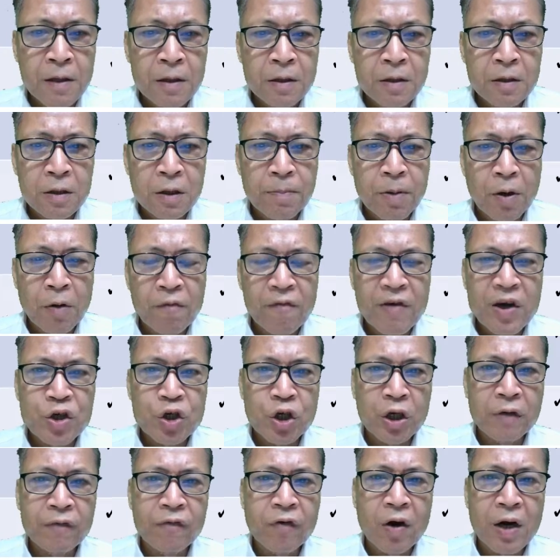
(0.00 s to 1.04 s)

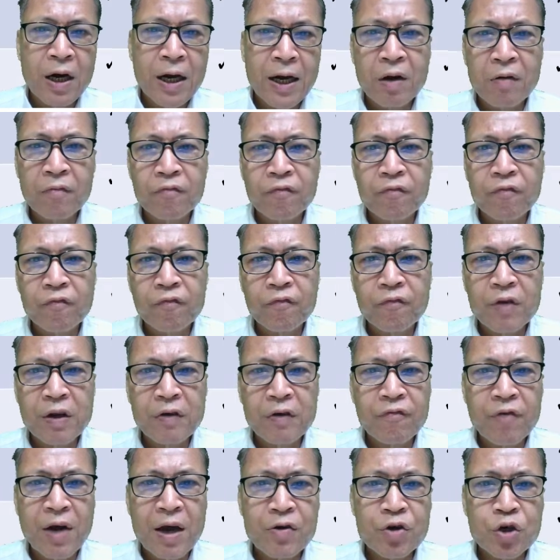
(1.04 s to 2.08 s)
provision for a live
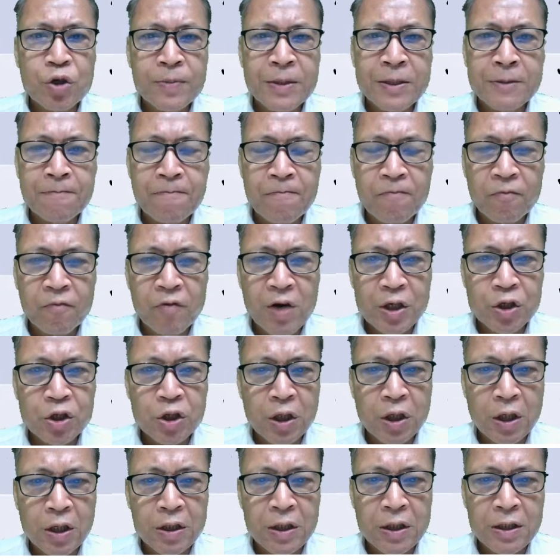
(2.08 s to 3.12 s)
refreshment
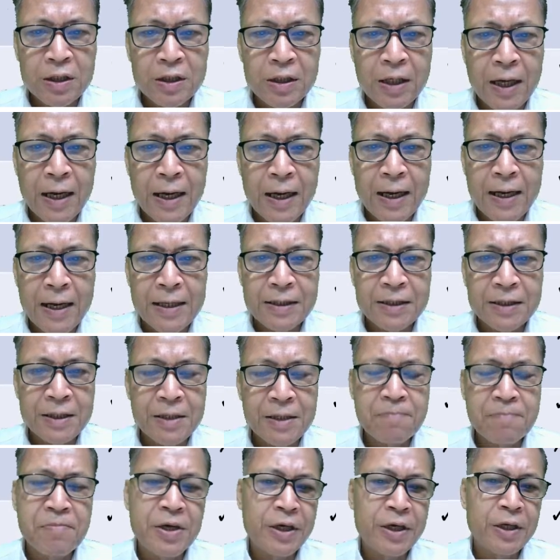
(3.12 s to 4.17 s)
restaurant is
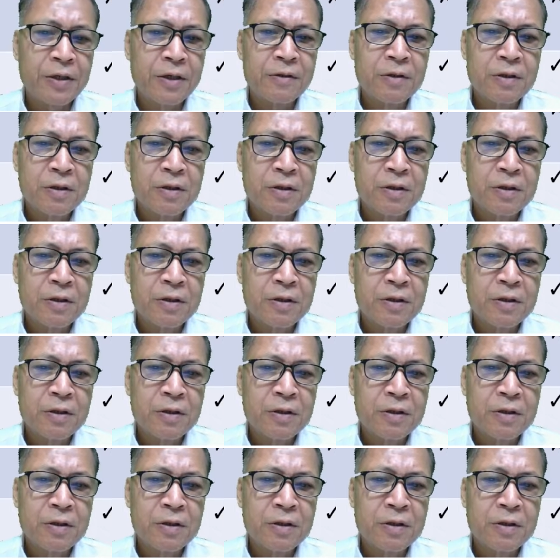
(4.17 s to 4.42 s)
simpler.